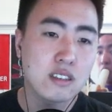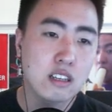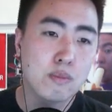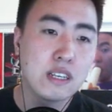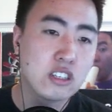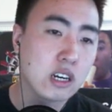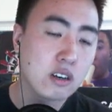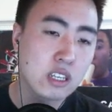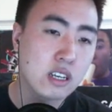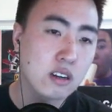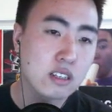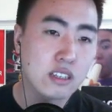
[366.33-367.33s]
be generous
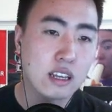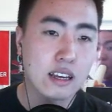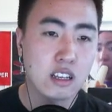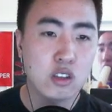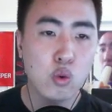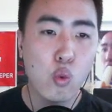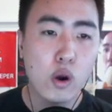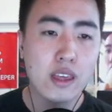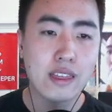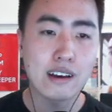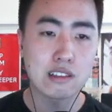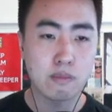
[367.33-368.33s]
here and say like
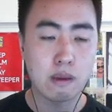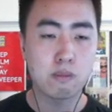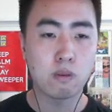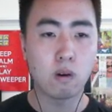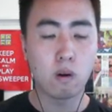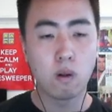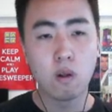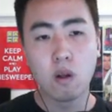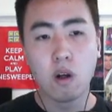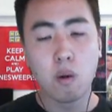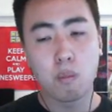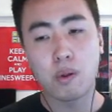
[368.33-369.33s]
20,000 people
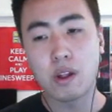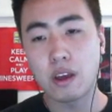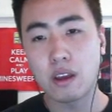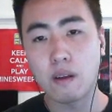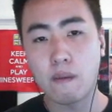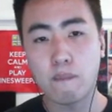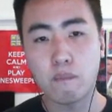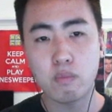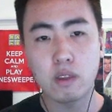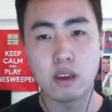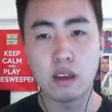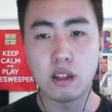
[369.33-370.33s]
playing
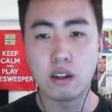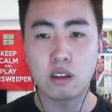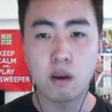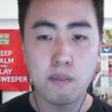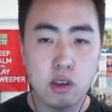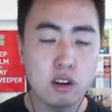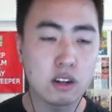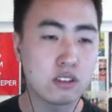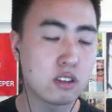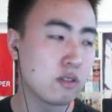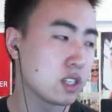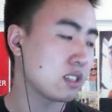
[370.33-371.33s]
in community
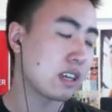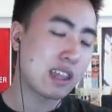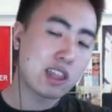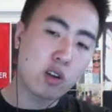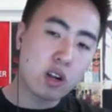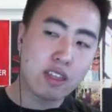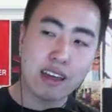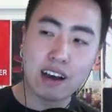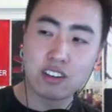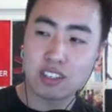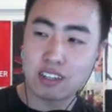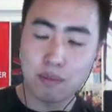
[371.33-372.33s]
servers. It's like
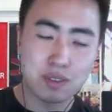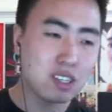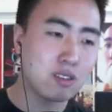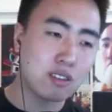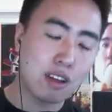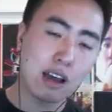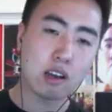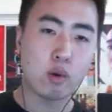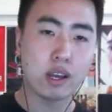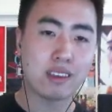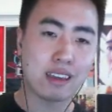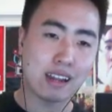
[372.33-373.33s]
30,000. I'm still not
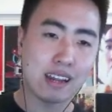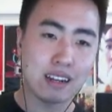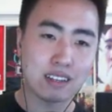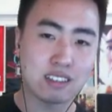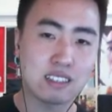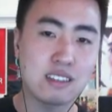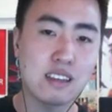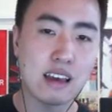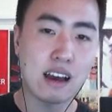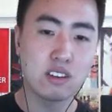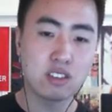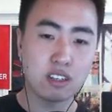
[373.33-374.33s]
quite getting to
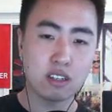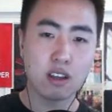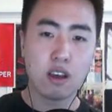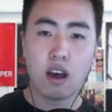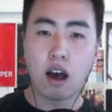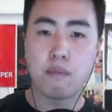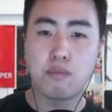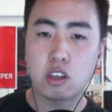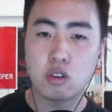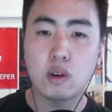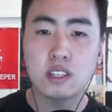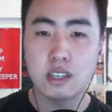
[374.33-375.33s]
60,000. The
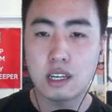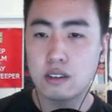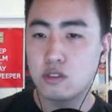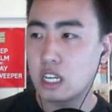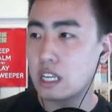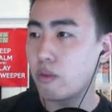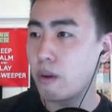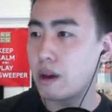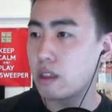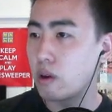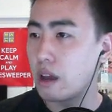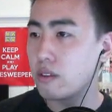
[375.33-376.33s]
22nd of January, by
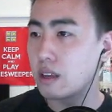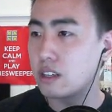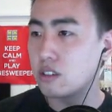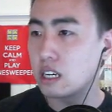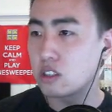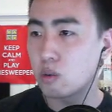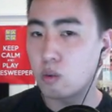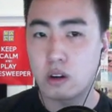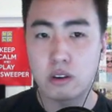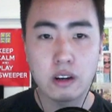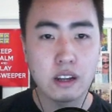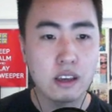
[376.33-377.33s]
the way, in case you guys were
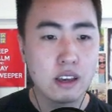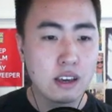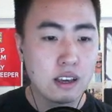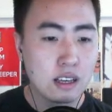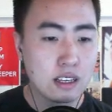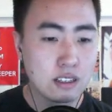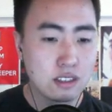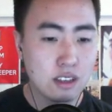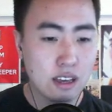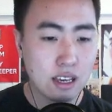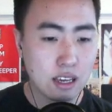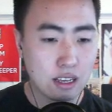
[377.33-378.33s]
wondering, is
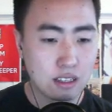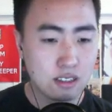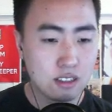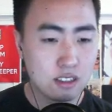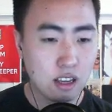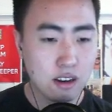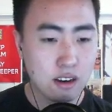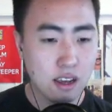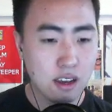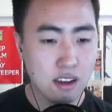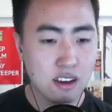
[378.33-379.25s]
a Sunday.